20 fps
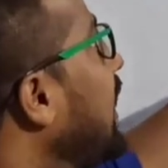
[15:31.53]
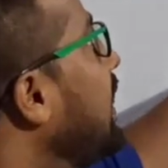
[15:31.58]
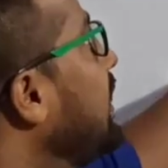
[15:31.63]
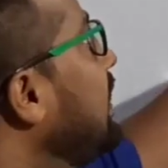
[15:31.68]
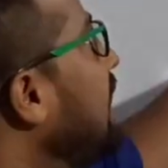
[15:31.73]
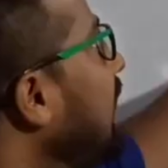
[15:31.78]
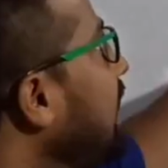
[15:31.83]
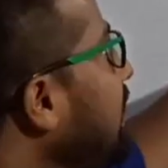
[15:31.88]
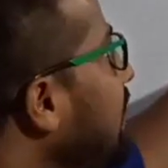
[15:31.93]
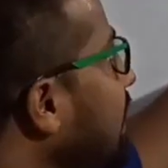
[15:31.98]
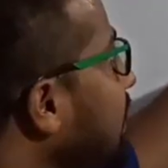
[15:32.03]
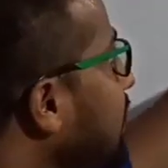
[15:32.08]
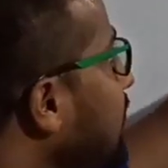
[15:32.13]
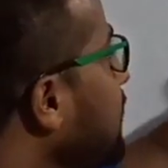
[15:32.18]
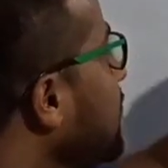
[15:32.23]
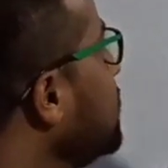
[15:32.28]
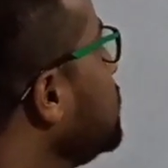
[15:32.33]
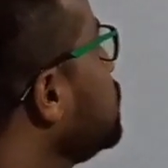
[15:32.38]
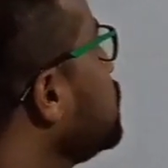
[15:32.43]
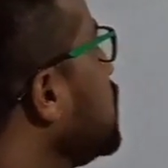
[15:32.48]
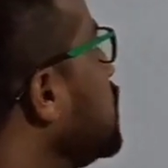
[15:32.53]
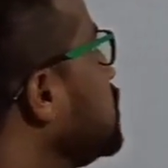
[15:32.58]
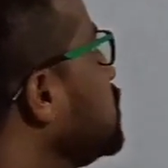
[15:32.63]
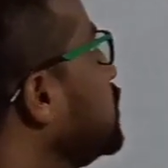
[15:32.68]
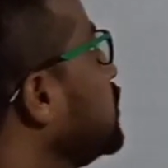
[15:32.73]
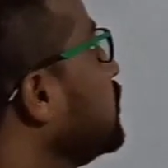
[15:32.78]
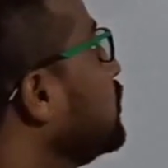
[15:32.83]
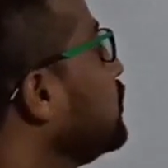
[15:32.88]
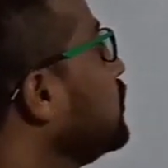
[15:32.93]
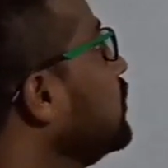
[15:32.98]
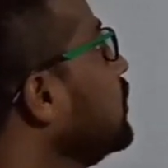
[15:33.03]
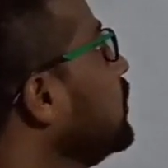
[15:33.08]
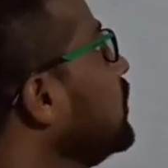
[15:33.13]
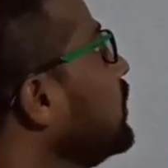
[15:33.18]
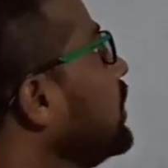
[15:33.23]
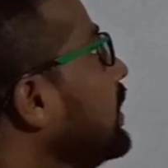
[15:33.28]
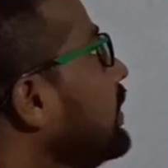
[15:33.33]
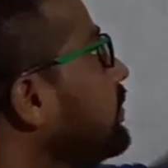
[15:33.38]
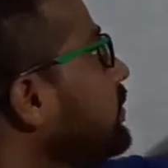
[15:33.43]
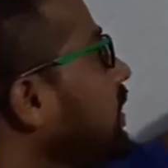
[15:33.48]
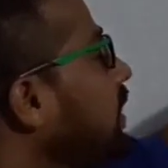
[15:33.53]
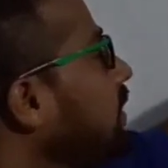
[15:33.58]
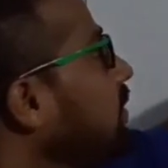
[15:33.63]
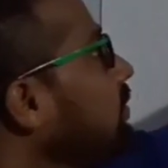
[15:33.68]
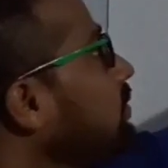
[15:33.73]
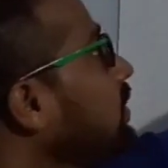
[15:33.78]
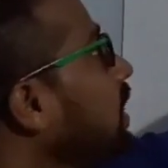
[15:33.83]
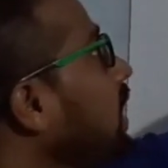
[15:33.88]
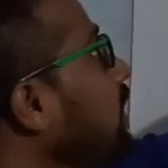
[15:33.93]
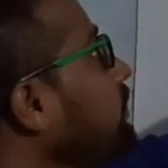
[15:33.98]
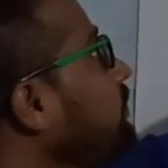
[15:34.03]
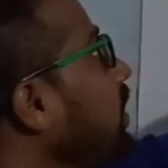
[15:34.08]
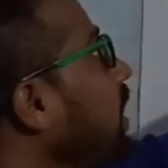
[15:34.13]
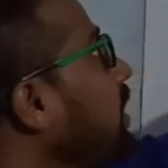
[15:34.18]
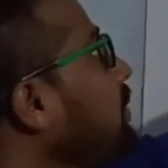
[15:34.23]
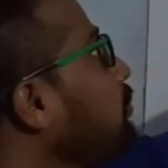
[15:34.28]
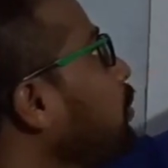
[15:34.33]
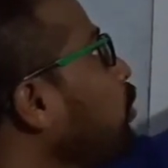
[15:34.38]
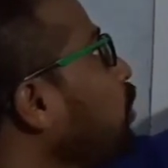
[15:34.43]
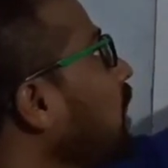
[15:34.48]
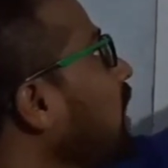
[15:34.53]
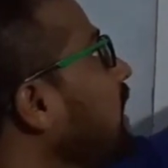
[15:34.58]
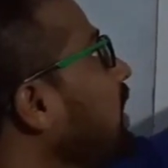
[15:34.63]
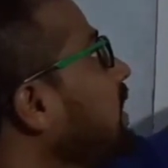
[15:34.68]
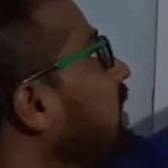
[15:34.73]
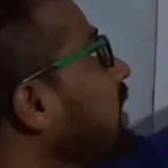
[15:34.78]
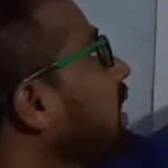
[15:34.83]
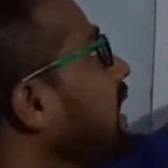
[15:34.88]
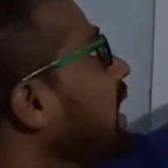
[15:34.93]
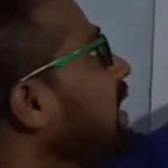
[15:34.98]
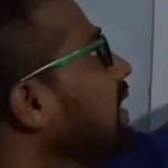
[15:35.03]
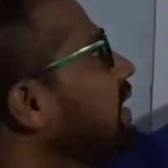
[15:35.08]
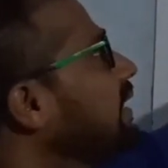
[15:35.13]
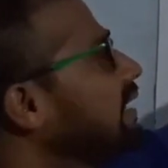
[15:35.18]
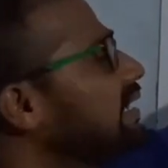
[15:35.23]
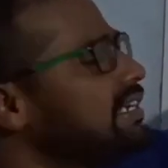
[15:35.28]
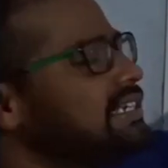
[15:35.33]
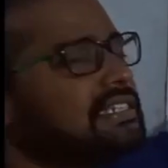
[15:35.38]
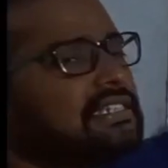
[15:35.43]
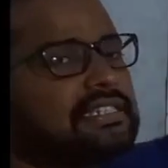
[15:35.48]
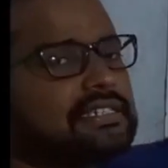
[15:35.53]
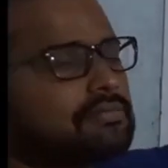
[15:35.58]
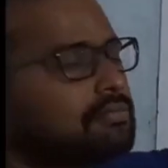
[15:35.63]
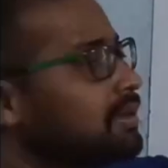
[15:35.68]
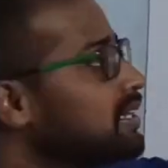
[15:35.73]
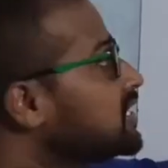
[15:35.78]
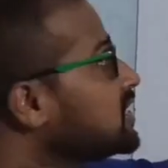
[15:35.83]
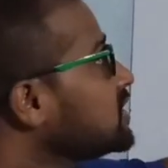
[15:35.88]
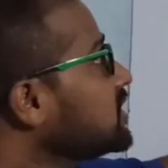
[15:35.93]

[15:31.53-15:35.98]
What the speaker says: and net attendance ratio, then the infant mortality rate is much